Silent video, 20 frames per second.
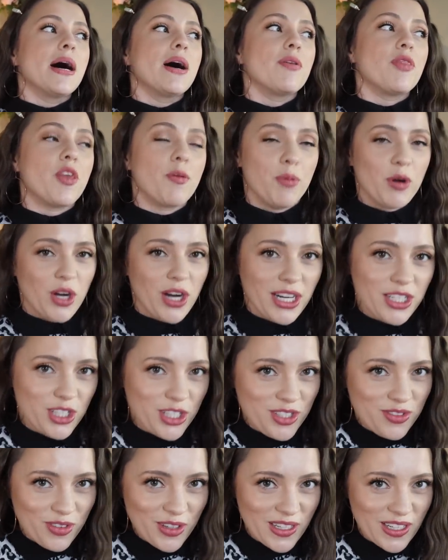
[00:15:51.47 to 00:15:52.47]
The book I
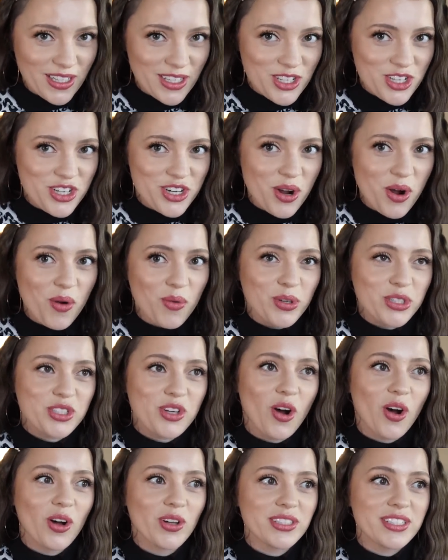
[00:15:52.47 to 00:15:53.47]
just finished was
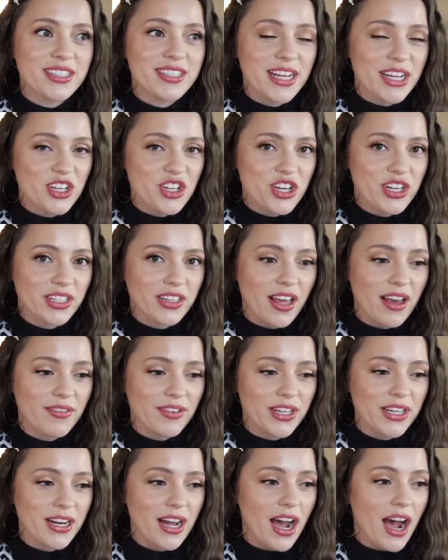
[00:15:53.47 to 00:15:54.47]
called Station
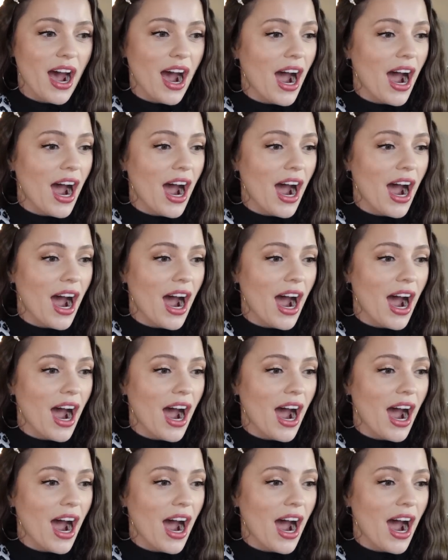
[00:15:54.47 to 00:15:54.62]
11.